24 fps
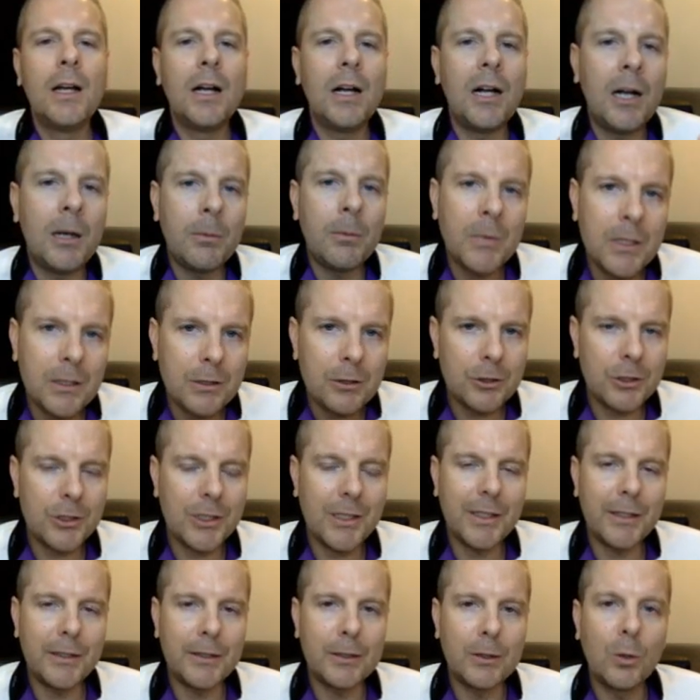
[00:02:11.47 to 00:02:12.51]
I'm going to
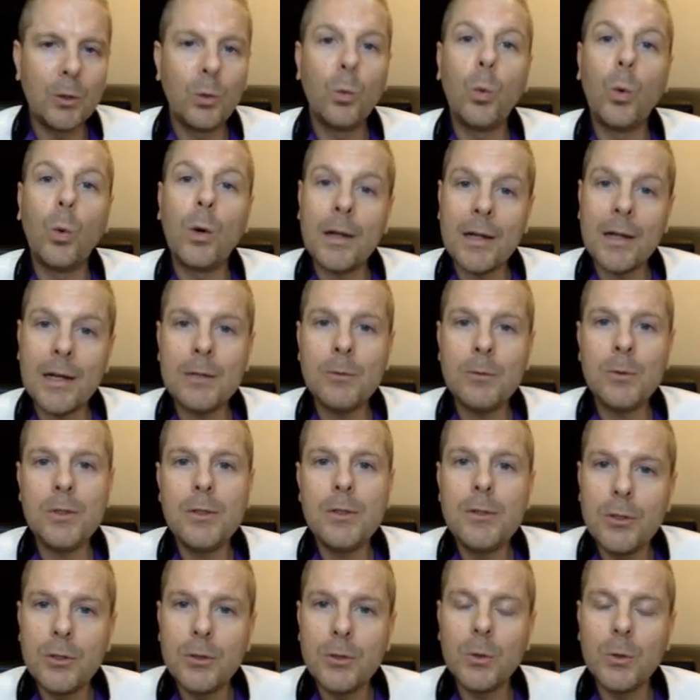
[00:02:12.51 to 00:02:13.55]
share what I would
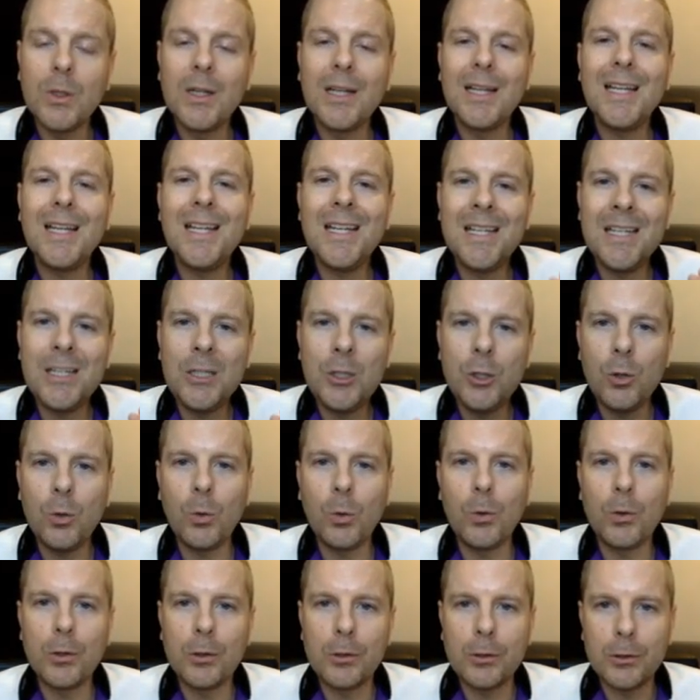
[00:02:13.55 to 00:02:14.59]
do in
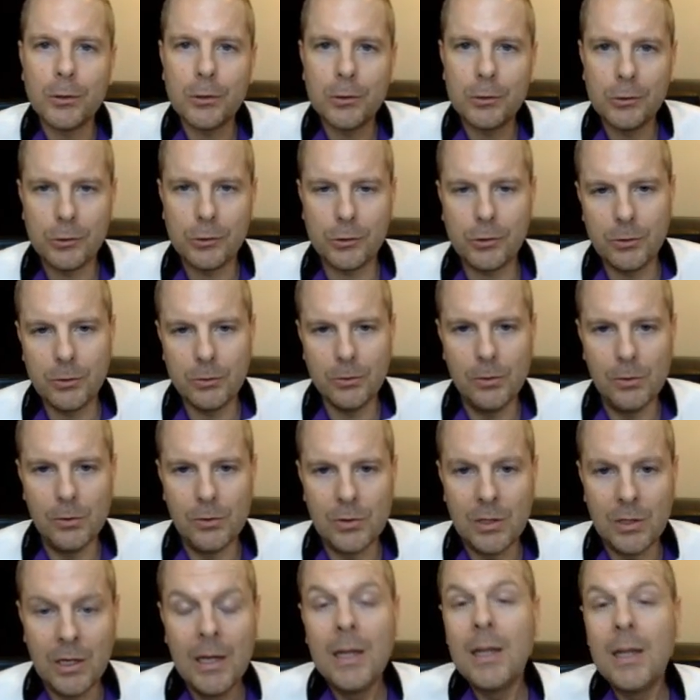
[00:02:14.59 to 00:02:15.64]
your shoes.